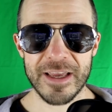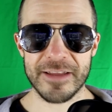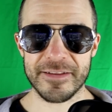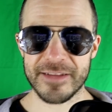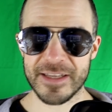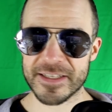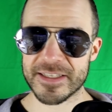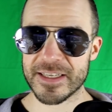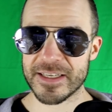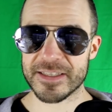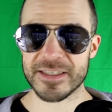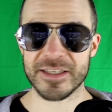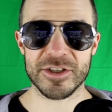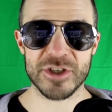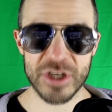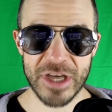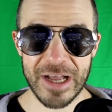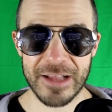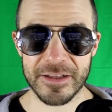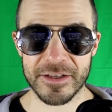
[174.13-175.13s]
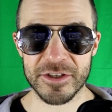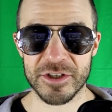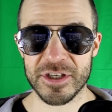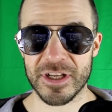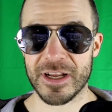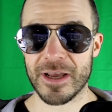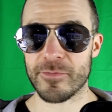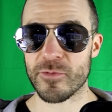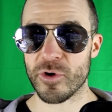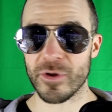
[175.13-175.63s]
And this is a challenge,
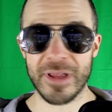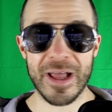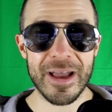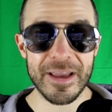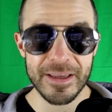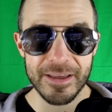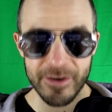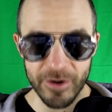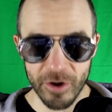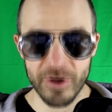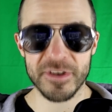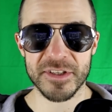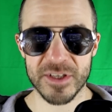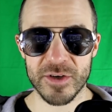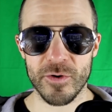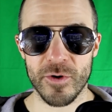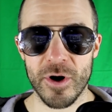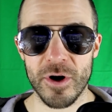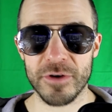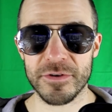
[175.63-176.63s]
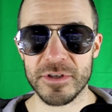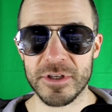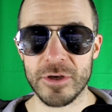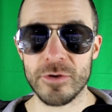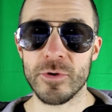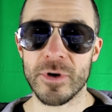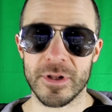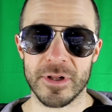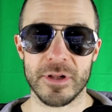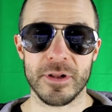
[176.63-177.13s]
and I'm relying also on
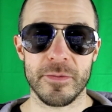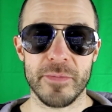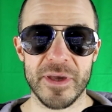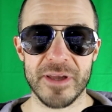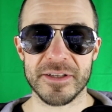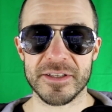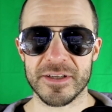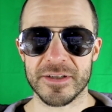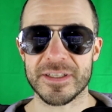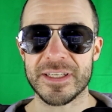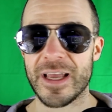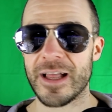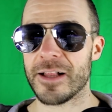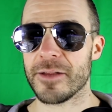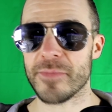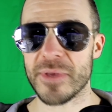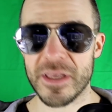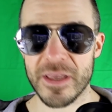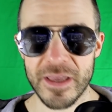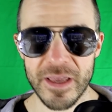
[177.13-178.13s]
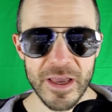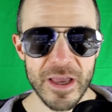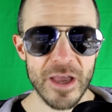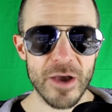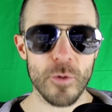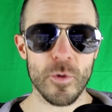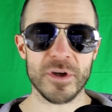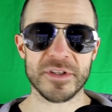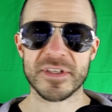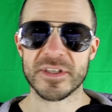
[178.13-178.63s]
you a little bit to tell me
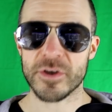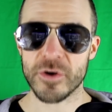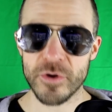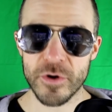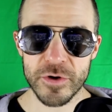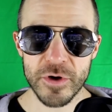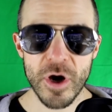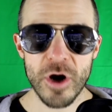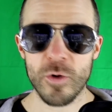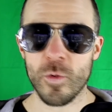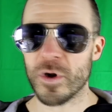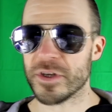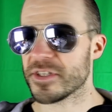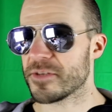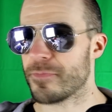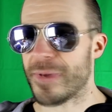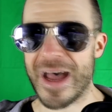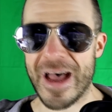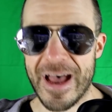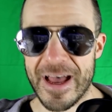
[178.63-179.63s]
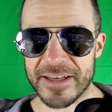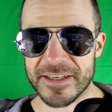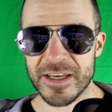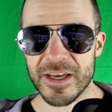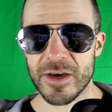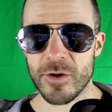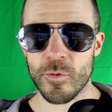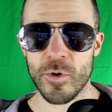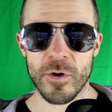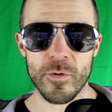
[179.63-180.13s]
what's good, what's bad,
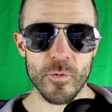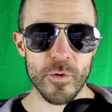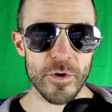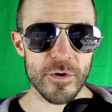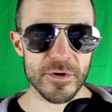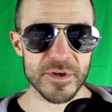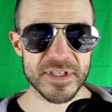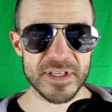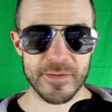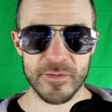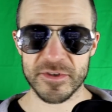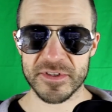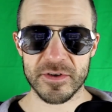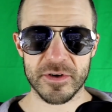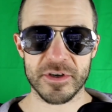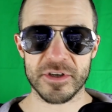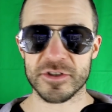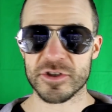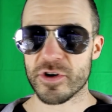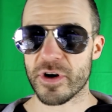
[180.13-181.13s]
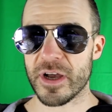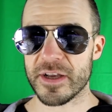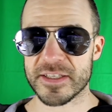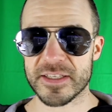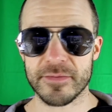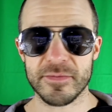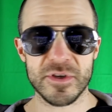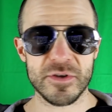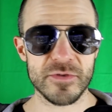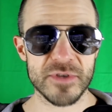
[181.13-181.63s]
what works. I'm also going to try
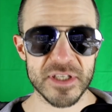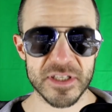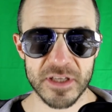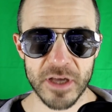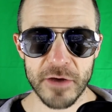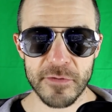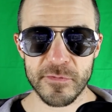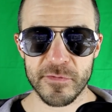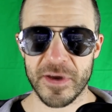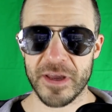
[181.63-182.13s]
some new stuff.